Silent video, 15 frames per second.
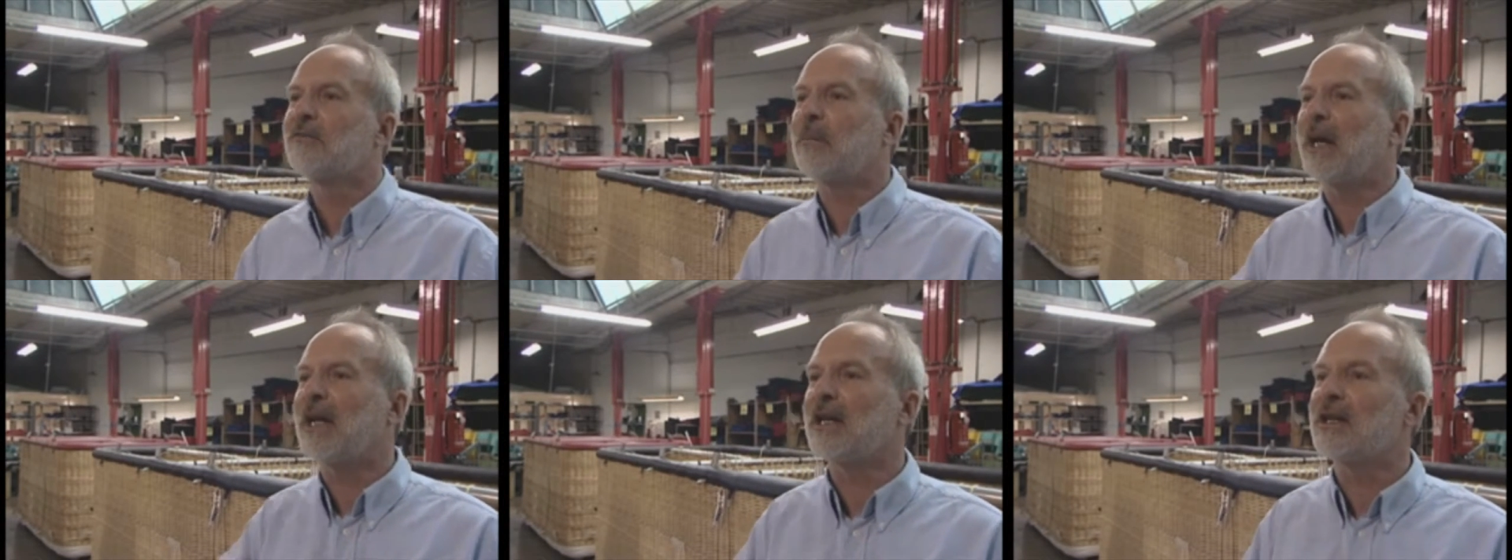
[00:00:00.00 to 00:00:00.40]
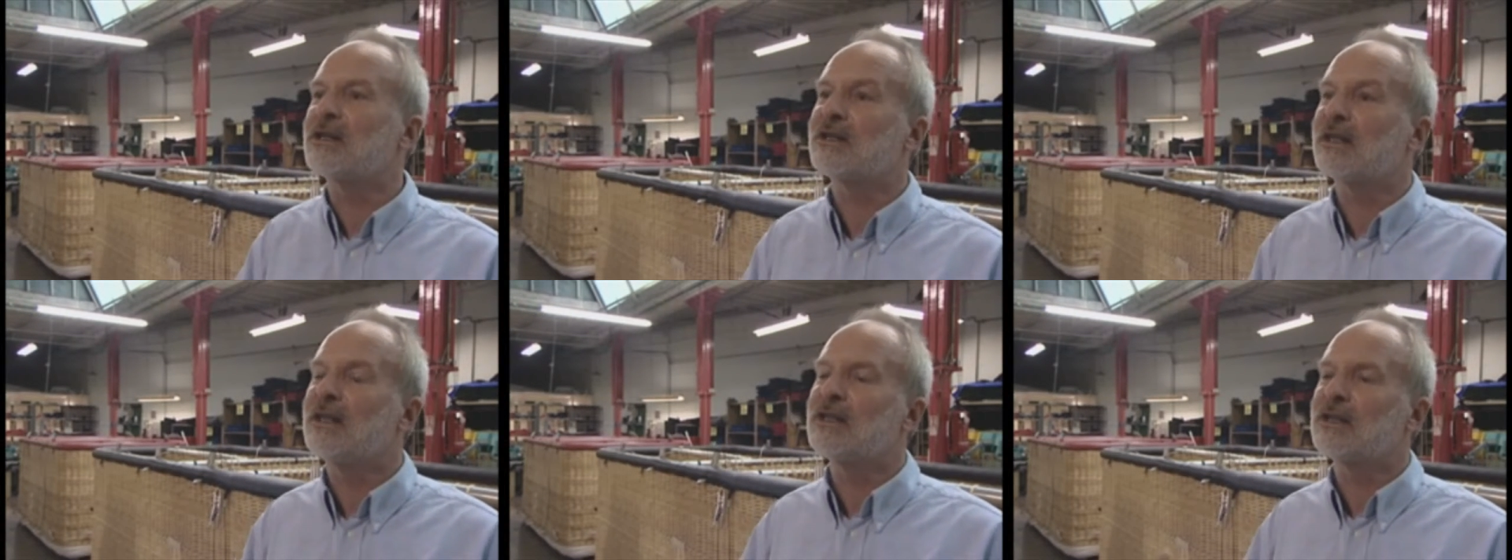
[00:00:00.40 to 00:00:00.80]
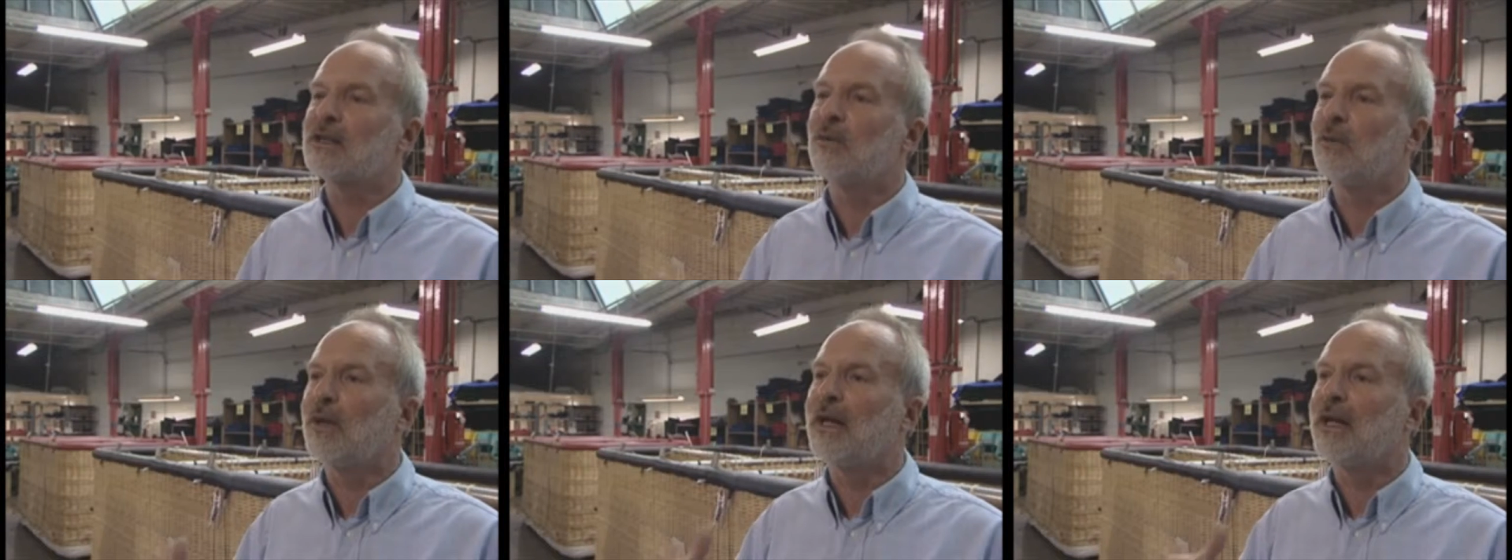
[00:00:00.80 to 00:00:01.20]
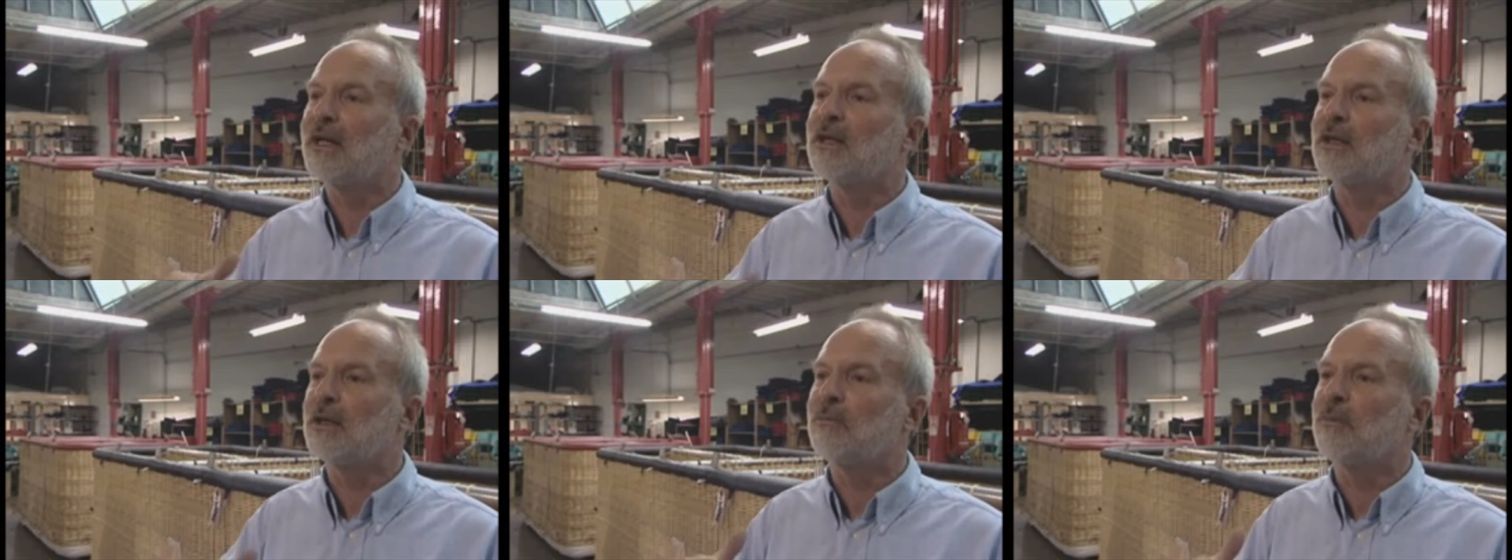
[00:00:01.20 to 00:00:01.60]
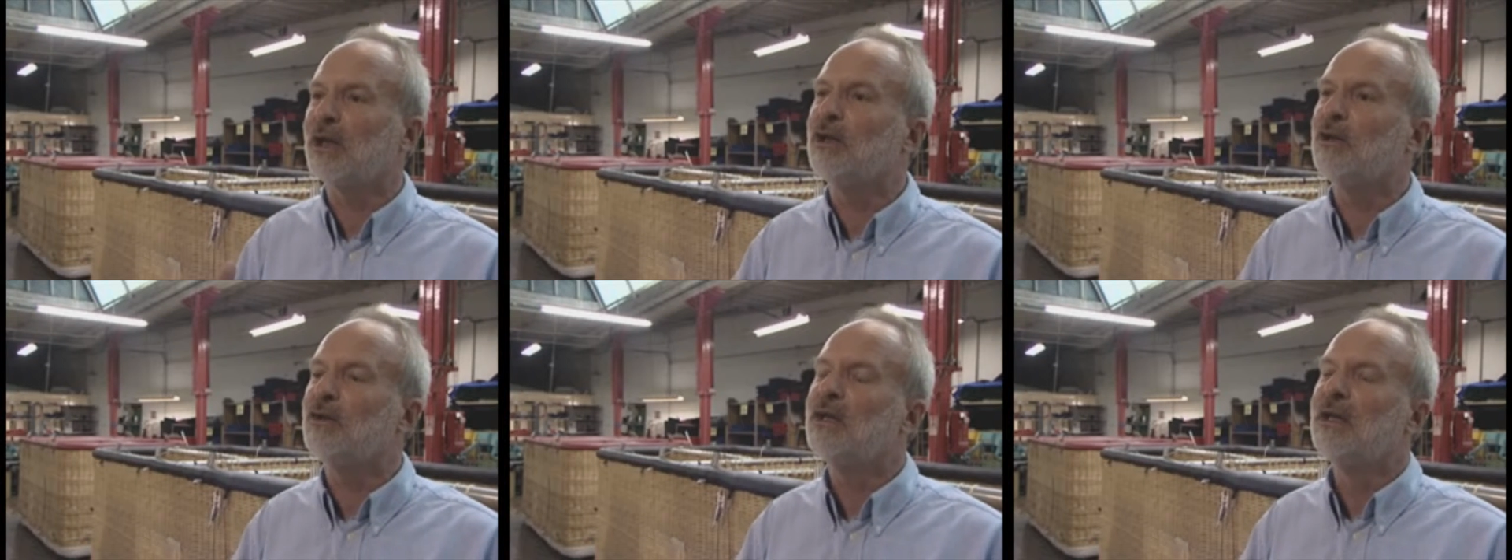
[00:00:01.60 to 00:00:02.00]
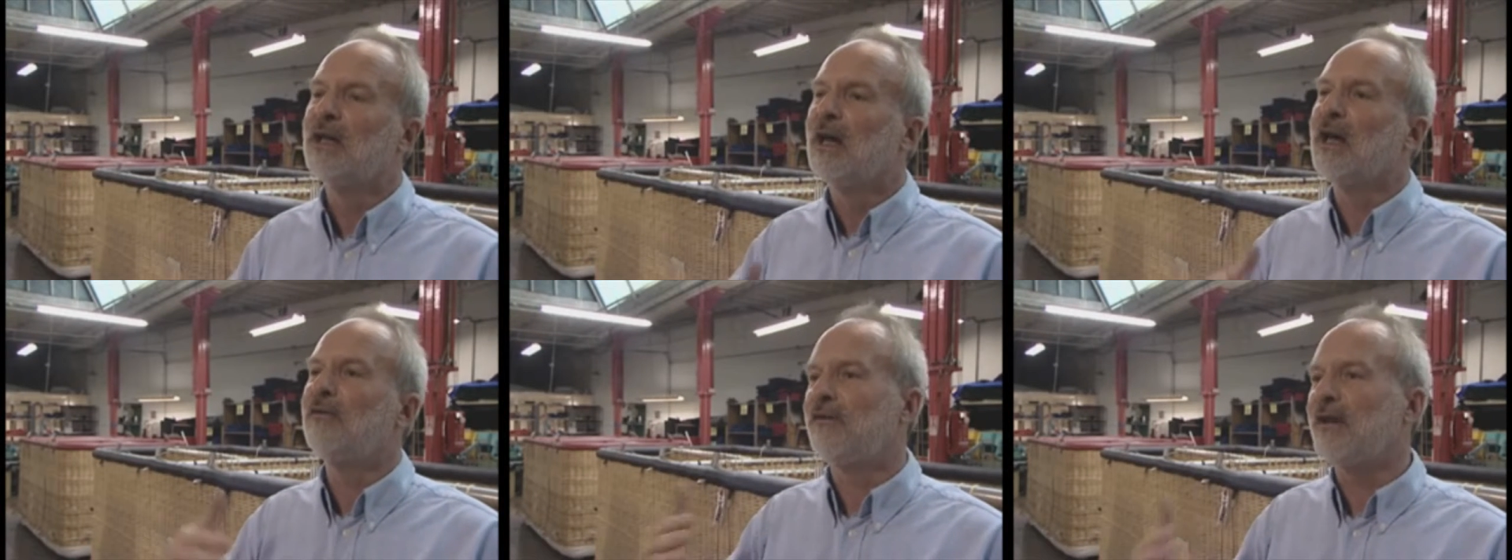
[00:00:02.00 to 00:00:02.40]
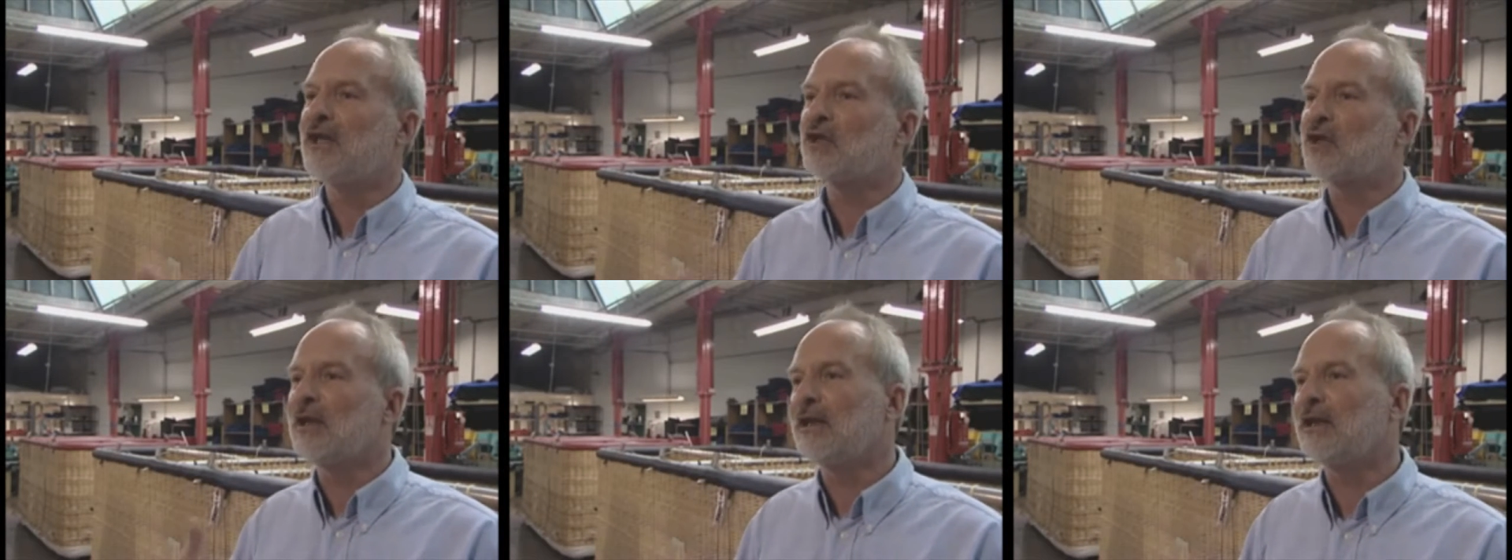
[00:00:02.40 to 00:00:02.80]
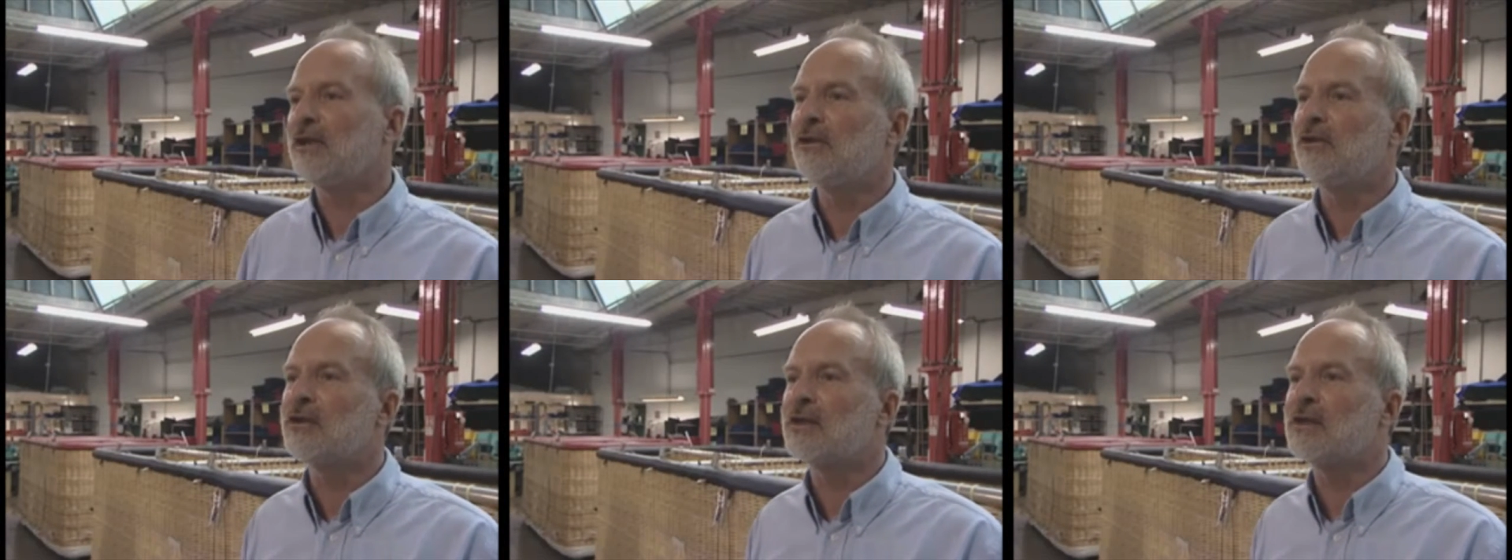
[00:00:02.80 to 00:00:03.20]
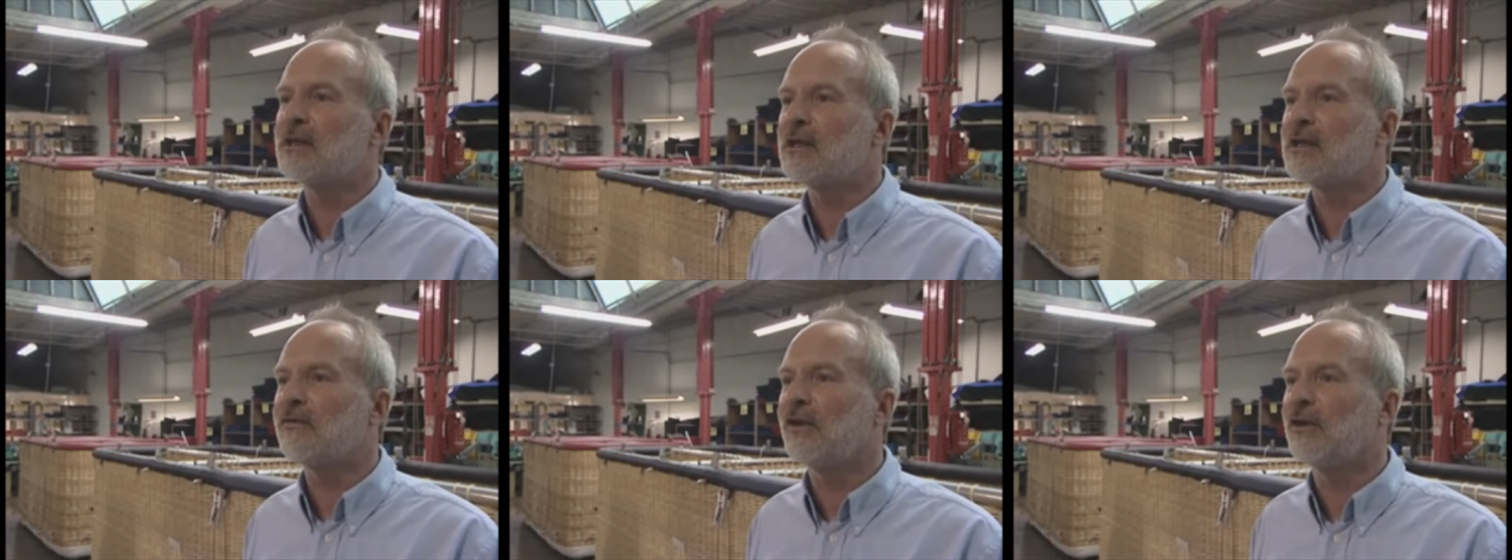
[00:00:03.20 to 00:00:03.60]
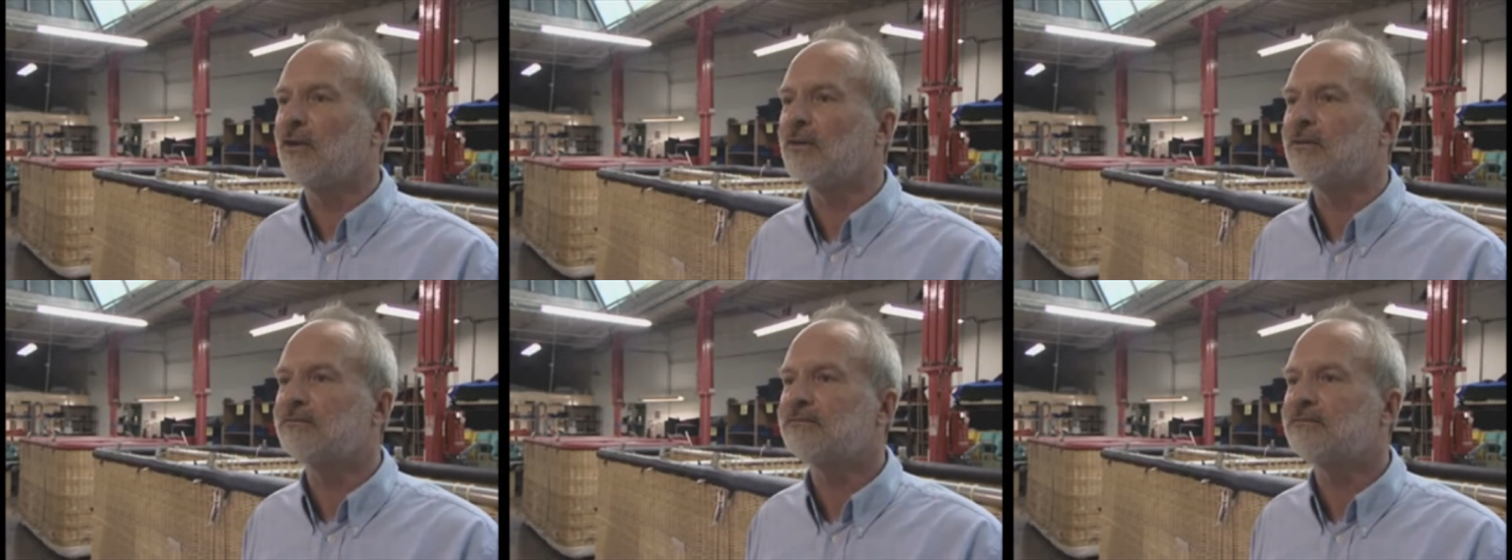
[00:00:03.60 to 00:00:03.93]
ballast is the way that the balloon eventually uses its fuel.